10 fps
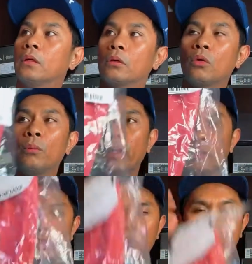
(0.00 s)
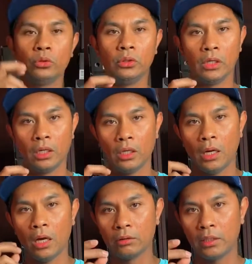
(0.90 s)
Compare it to the
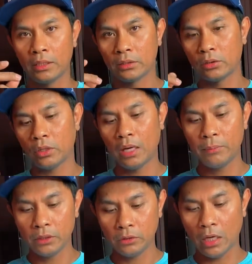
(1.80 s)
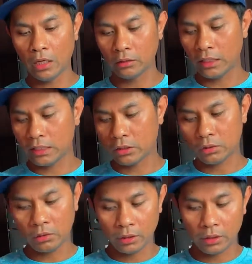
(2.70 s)
outlet store. I've been to the outlet
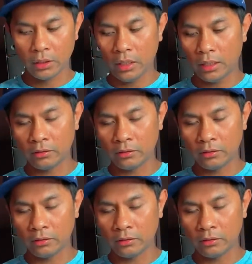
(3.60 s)
store on